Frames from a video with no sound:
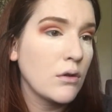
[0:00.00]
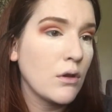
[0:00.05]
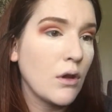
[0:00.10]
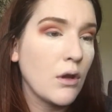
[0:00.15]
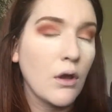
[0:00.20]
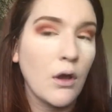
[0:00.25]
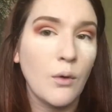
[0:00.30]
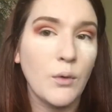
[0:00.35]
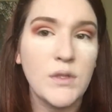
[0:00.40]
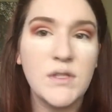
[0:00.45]

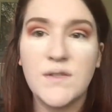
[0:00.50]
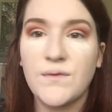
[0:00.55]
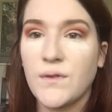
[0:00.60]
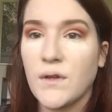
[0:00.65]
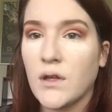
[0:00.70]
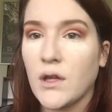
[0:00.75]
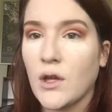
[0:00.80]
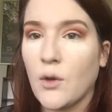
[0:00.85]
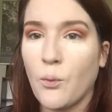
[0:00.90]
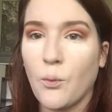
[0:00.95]
I always
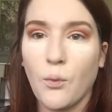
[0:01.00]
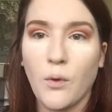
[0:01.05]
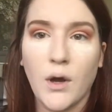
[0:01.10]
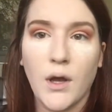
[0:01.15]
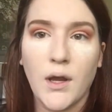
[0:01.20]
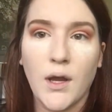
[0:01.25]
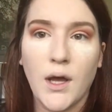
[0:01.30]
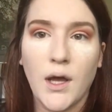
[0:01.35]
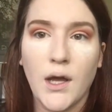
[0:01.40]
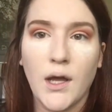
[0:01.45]
feel like
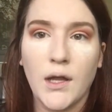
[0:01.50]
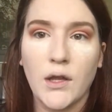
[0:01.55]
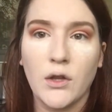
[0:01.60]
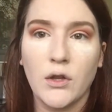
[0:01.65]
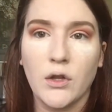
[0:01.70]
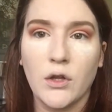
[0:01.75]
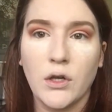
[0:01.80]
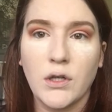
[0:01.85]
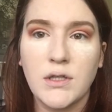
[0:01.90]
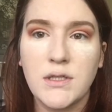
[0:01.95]
one eye
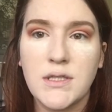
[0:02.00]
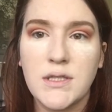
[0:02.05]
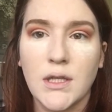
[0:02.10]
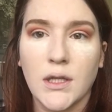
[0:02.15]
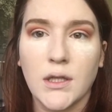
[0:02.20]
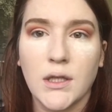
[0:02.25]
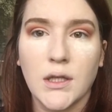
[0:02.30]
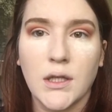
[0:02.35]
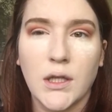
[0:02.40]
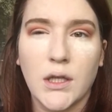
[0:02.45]
looks a
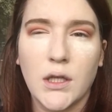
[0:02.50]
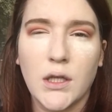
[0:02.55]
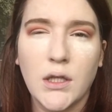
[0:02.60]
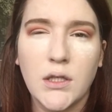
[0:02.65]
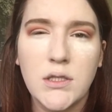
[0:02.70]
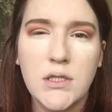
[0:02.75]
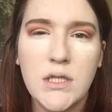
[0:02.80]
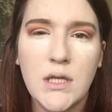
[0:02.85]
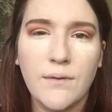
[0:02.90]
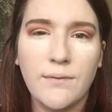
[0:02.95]

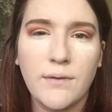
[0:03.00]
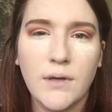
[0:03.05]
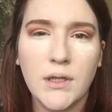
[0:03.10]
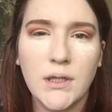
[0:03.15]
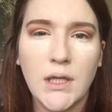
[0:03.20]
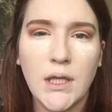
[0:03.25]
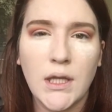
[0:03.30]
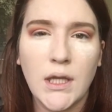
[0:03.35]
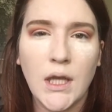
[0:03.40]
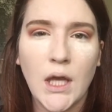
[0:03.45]
little
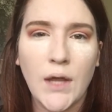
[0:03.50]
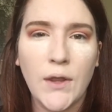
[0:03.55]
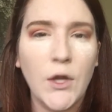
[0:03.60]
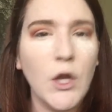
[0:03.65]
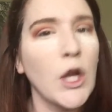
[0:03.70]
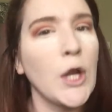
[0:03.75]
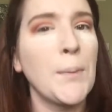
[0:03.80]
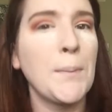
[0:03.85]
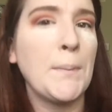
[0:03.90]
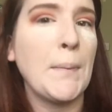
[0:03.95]
different than the
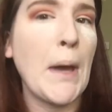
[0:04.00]
other,